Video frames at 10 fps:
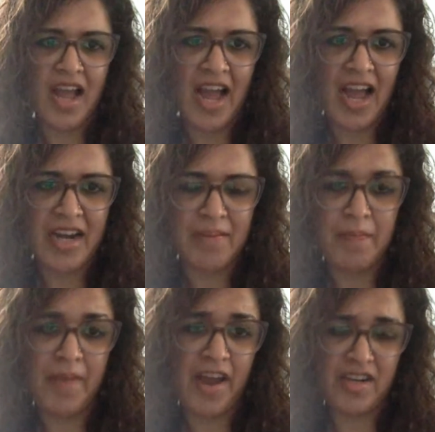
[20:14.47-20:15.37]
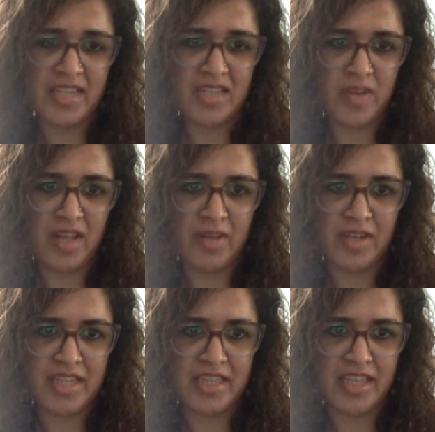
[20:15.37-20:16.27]
and my parents as well,
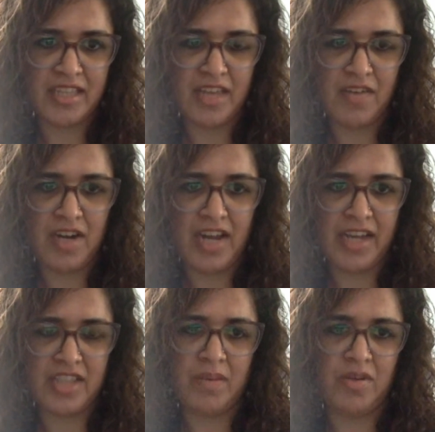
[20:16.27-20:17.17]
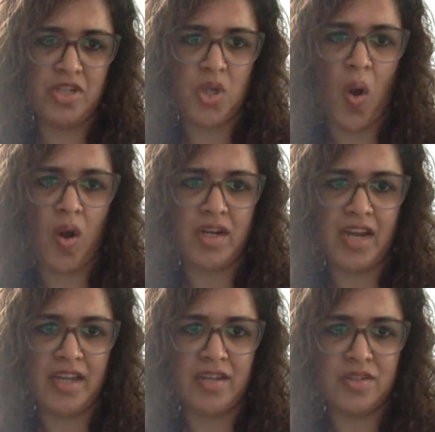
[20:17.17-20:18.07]
because I think they were like extremely shocked,
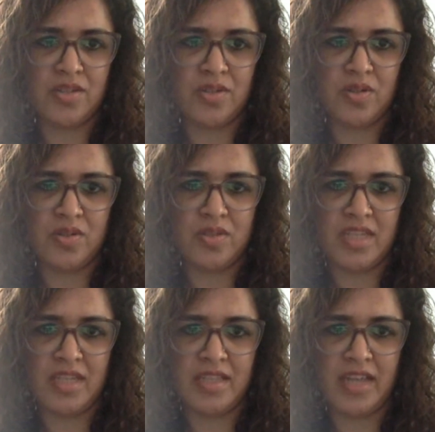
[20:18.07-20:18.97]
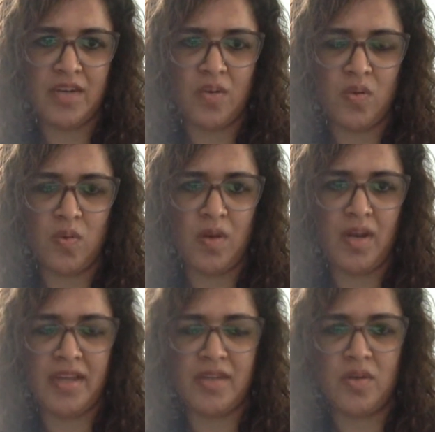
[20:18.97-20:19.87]
like, to see that, oh,
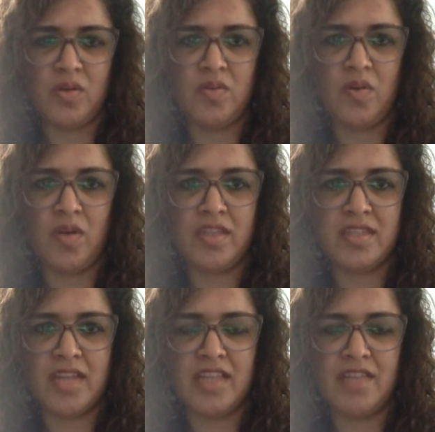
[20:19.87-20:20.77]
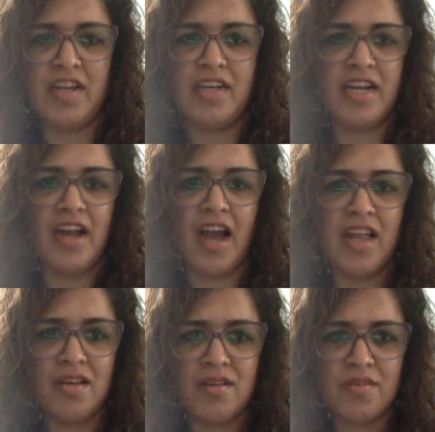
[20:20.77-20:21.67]
like, you got this. They were in
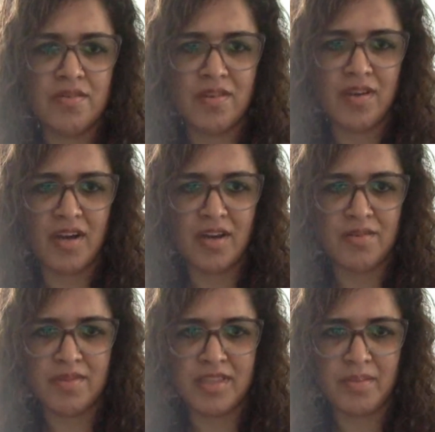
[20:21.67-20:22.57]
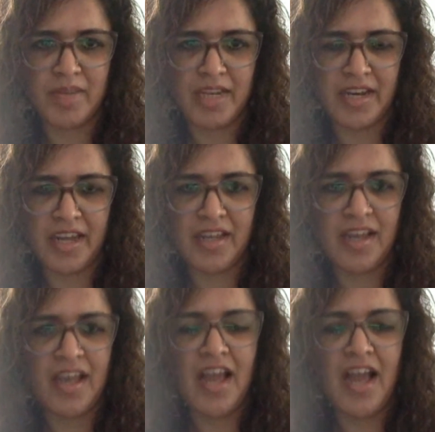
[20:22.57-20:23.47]
denial in the beginning,
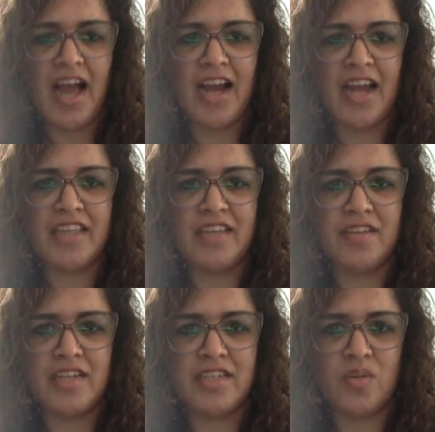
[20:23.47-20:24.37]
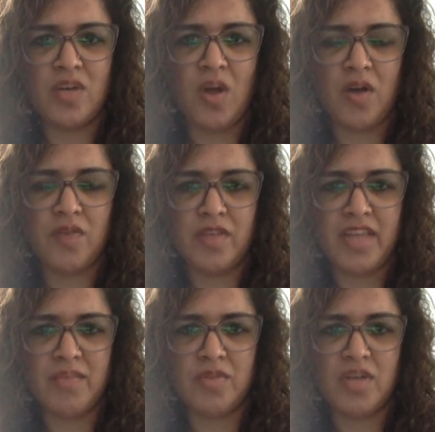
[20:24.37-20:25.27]
and I think it took a lot for
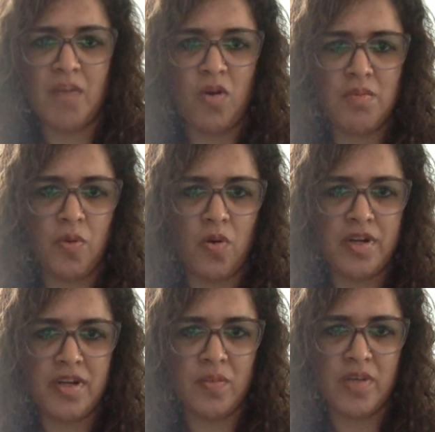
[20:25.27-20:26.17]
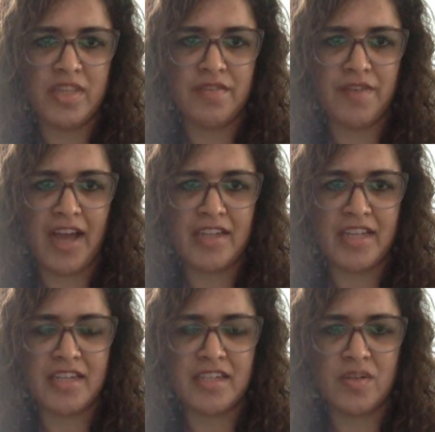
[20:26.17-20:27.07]
them to come on board with the fact
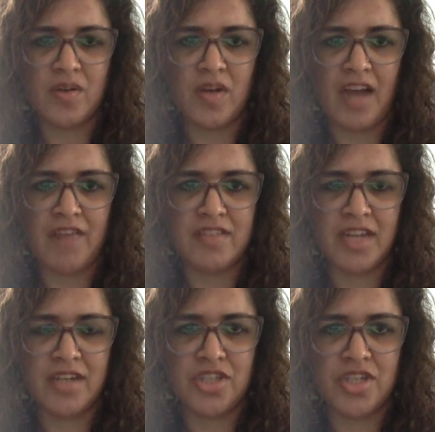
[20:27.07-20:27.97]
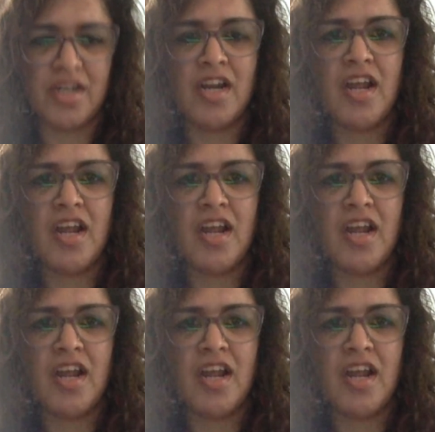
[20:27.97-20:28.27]
that I have this condition.